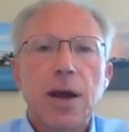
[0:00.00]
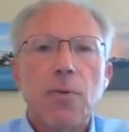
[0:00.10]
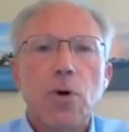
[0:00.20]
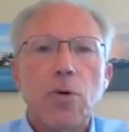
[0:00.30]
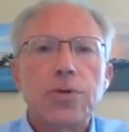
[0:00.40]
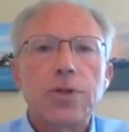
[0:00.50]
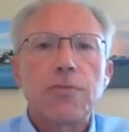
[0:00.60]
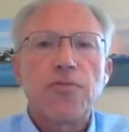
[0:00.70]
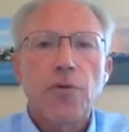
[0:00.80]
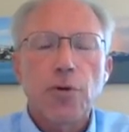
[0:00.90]
that will
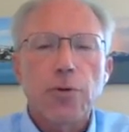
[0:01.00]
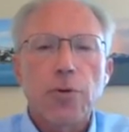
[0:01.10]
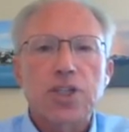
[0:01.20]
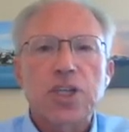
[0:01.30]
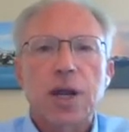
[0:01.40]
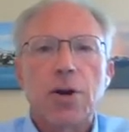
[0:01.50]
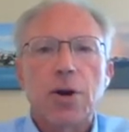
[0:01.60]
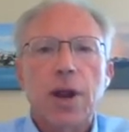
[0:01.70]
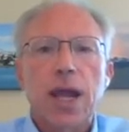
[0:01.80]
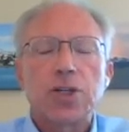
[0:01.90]
further extend
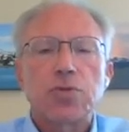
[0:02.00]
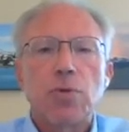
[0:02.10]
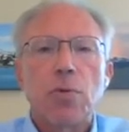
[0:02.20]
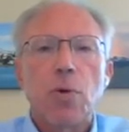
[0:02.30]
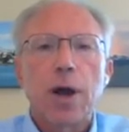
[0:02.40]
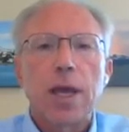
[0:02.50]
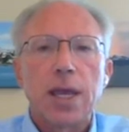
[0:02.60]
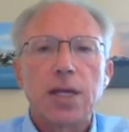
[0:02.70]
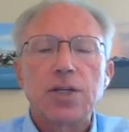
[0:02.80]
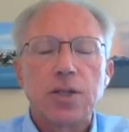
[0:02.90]
our cash
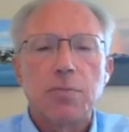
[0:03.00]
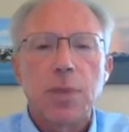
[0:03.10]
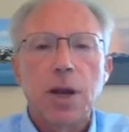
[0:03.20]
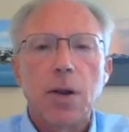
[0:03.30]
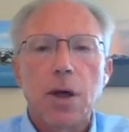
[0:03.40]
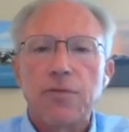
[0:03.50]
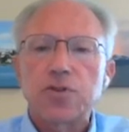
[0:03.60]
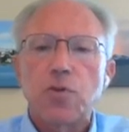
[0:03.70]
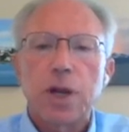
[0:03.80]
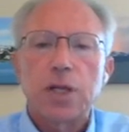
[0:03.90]
runway into the middle of
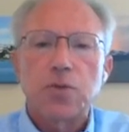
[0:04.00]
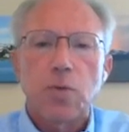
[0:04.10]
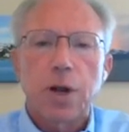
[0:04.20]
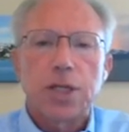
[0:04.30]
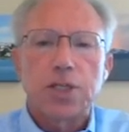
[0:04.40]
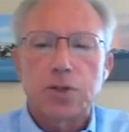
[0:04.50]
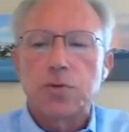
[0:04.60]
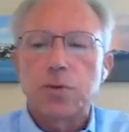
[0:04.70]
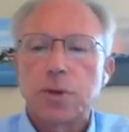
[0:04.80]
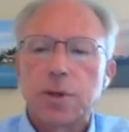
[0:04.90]

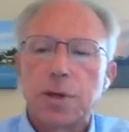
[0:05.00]
2022.